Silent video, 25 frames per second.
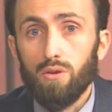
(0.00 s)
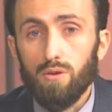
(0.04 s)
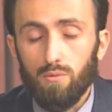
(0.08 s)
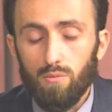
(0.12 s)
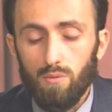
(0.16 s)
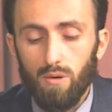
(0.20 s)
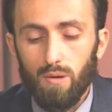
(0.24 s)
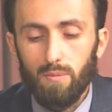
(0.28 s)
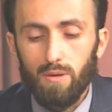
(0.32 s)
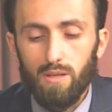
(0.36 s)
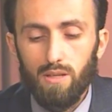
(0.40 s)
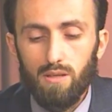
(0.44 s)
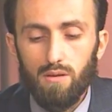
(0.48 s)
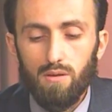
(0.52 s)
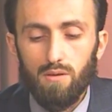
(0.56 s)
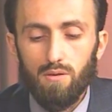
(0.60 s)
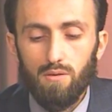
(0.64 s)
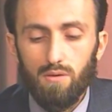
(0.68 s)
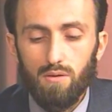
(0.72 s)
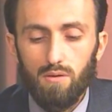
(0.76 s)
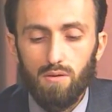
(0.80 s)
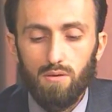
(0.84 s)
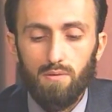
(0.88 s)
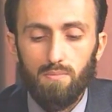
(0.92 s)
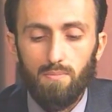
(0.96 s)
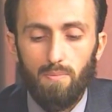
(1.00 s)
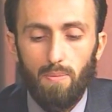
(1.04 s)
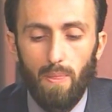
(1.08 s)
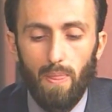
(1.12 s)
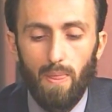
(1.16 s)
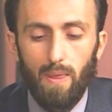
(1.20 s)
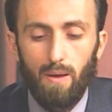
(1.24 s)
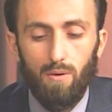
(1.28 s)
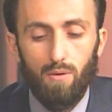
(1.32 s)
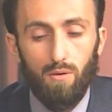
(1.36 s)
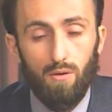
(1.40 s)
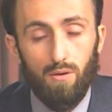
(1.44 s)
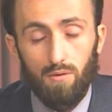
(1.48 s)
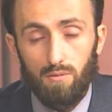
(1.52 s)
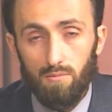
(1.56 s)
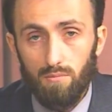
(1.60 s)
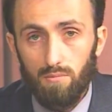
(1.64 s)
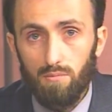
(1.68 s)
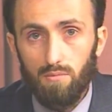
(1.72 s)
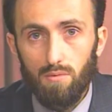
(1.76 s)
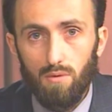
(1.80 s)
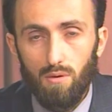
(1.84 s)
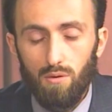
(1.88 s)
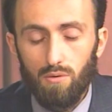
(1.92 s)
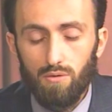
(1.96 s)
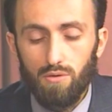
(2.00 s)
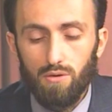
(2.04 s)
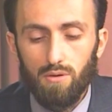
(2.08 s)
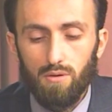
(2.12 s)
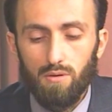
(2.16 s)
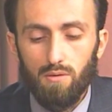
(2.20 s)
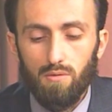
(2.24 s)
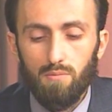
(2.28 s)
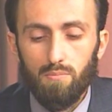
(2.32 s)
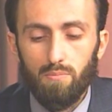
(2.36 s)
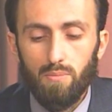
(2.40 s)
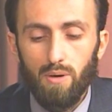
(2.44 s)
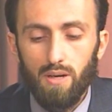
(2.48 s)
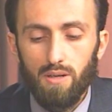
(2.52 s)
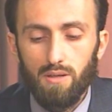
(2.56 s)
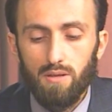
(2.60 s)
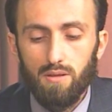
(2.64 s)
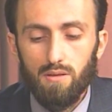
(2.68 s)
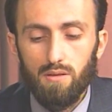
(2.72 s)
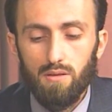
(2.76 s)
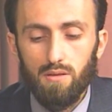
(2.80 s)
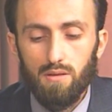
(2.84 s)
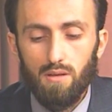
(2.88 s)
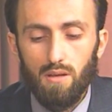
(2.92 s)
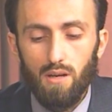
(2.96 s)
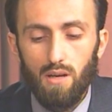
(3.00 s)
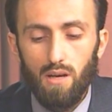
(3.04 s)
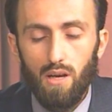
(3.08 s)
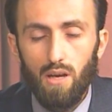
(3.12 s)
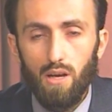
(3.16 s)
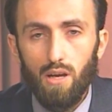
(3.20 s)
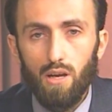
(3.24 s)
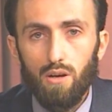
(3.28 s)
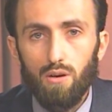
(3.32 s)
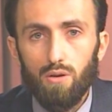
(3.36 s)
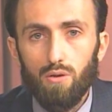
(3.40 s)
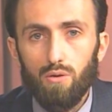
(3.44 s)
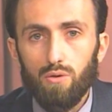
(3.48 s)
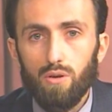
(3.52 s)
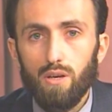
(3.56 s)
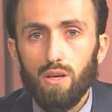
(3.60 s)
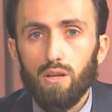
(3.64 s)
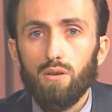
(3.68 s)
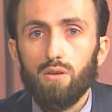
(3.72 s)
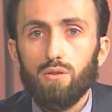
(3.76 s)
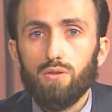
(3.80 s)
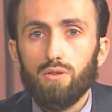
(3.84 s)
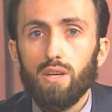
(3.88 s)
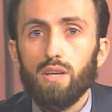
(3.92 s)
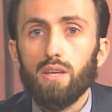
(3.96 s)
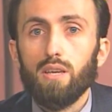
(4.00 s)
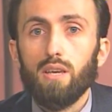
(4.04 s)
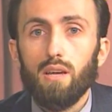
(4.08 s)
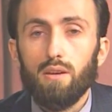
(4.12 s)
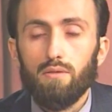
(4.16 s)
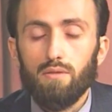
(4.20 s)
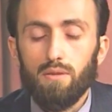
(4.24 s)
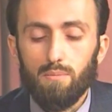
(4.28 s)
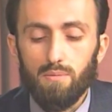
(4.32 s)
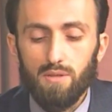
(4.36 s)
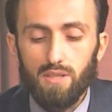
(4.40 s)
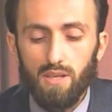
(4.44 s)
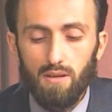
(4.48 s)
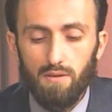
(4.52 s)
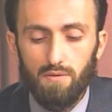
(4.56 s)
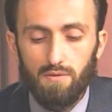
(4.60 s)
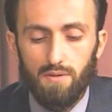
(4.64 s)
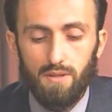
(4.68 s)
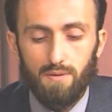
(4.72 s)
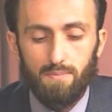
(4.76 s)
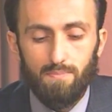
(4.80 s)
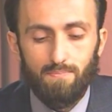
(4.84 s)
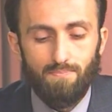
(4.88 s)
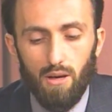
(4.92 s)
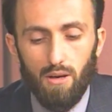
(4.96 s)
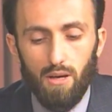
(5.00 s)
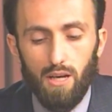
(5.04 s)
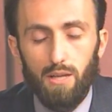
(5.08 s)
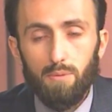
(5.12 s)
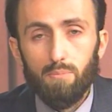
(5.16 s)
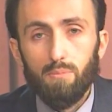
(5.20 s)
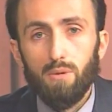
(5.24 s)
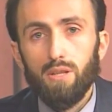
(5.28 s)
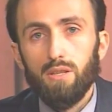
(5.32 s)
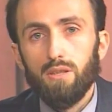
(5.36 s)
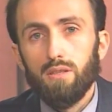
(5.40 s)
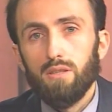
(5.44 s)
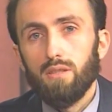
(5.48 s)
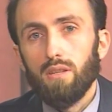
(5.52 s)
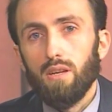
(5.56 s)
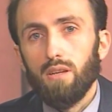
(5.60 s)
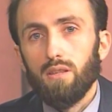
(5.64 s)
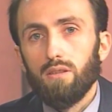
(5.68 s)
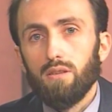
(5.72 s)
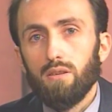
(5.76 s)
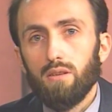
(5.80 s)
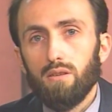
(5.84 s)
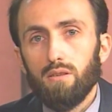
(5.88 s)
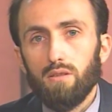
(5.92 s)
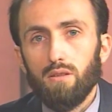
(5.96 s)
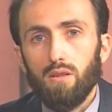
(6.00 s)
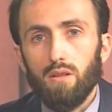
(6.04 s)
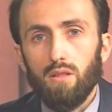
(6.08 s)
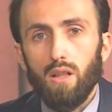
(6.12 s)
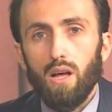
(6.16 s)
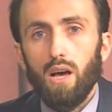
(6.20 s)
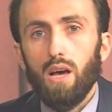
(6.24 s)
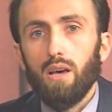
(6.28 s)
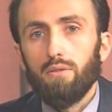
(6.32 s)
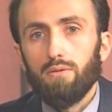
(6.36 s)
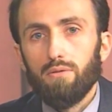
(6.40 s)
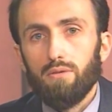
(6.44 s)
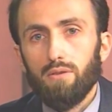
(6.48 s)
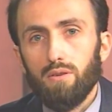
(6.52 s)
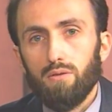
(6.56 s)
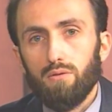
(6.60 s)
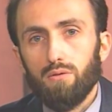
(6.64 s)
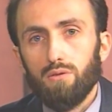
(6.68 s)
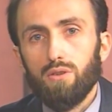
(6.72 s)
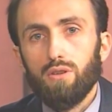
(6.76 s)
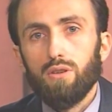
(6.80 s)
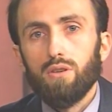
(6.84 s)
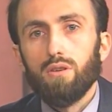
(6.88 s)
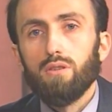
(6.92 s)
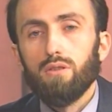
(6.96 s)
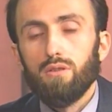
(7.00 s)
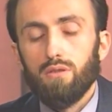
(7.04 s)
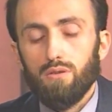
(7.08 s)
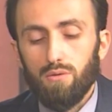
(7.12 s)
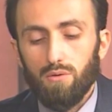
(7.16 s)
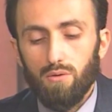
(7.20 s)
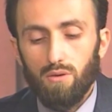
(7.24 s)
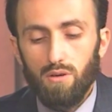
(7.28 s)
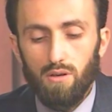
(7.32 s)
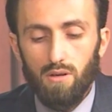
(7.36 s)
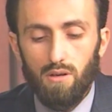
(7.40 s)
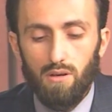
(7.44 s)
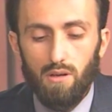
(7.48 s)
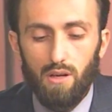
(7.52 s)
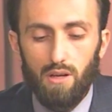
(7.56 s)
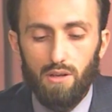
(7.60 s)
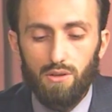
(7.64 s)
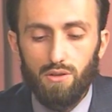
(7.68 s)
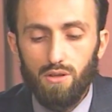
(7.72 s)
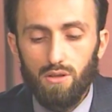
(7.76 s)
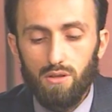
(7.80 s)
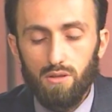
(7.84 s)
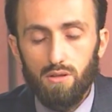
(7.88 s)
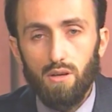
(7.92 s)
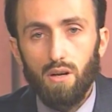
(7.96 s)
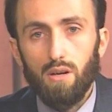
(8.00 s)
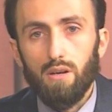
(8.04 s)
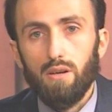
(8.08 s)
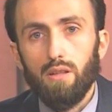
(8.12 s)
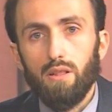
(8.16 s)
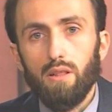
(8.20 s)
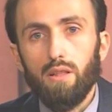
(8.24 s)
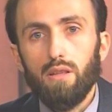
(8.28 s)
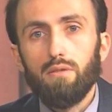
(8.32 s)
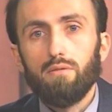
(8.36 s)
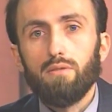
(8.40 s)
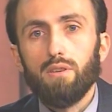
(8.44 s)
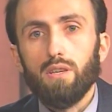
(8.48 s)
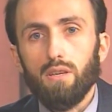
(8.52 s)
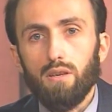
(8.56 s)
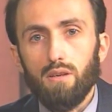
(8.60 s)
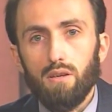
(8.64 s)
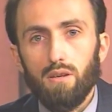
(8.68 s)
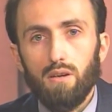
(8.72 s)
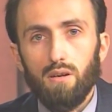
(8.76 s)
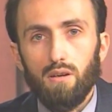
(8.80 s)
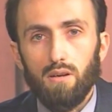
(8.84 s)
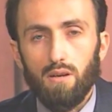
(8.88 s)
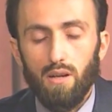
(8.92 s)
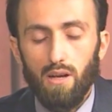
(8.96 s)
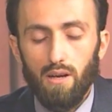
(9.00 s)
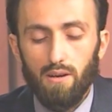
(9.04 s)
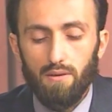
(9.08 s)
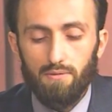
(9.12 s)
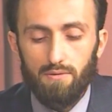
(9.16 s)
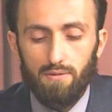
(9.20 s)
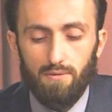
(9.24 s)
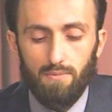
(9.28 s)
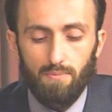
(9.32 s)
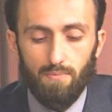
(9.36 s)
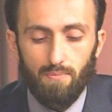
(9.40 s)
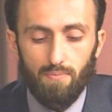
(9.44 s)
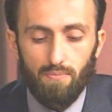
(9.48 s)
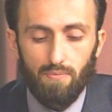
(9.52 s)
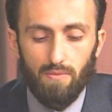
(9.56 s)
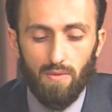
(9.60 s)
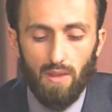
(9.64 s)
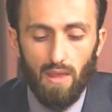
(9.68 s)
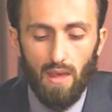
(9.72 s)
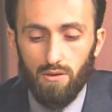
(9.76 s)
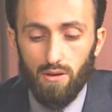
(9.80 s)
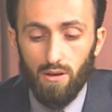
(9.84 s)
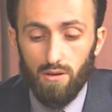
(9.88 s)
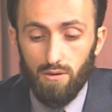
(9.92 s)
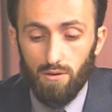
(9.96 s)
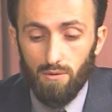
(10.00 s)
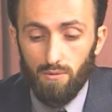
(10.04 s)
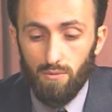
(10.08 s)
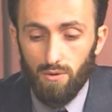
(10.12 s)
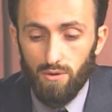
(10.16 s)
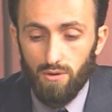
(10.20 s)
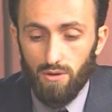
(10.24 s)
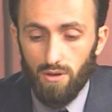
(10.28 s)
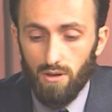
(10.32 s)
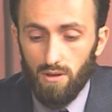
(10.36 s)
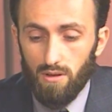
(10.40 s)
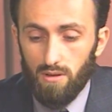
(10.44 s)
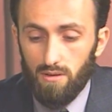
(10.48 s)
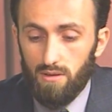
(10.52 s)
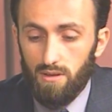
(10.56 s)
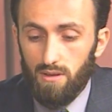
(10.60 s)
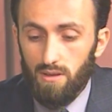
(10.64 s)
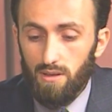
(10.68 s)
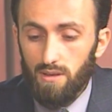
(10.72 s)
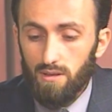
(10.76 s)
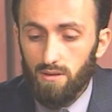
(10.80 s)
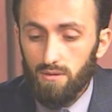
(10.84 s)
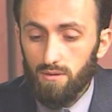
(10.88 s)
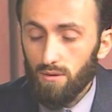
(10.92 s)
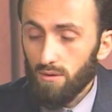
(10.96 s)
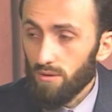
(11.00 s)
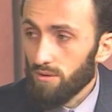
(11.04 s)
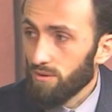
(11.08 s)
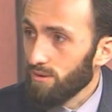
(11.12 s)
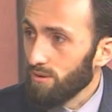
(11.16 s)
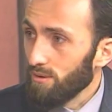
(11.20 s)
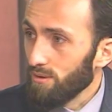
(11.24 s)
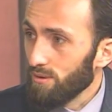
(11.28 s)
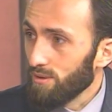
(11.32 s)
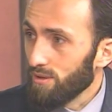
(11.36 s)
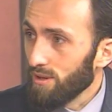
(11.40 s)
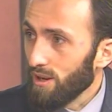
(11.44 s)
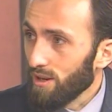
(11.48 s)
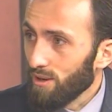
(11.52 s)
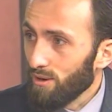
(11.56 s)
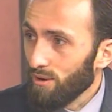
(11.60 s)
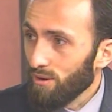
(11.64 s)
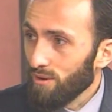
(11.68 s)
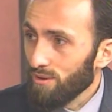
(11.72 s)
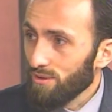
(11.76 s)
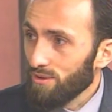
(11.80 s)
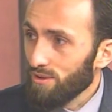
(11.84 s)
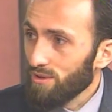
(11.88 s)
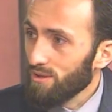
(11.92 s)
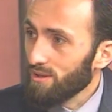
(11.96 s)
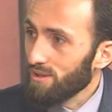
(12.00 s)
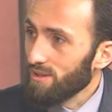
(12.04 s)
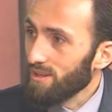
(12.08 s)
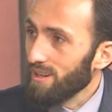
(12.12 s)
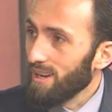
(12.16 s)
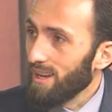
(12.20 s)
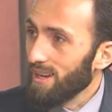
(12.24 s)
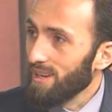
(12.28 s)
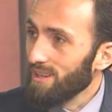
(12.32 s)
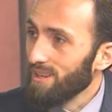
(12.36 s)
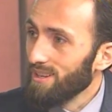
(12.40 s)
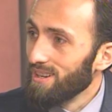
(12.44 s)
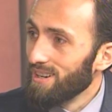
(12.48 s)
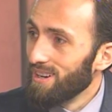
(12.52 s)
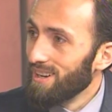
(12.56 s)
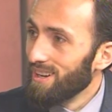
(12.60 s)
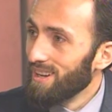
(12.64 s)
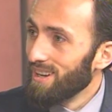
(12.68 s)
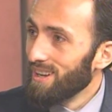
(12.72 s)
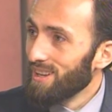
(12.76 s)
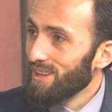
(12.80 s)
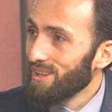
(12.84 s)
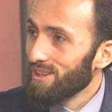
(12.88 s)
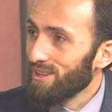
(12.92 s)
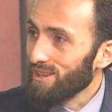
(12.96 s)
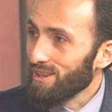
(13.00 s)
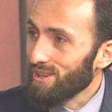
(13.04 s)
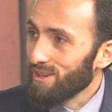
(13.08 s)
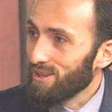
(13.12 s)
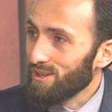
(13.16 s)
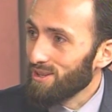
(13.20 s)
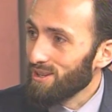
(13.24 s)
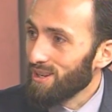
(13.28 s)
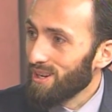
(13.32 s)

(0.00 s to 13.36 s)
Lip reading: women or older persons who cannot take care of themselves. It means that the life returned to her and she started living her life. Dr. Fitzgerald is also a psychologist, and I think she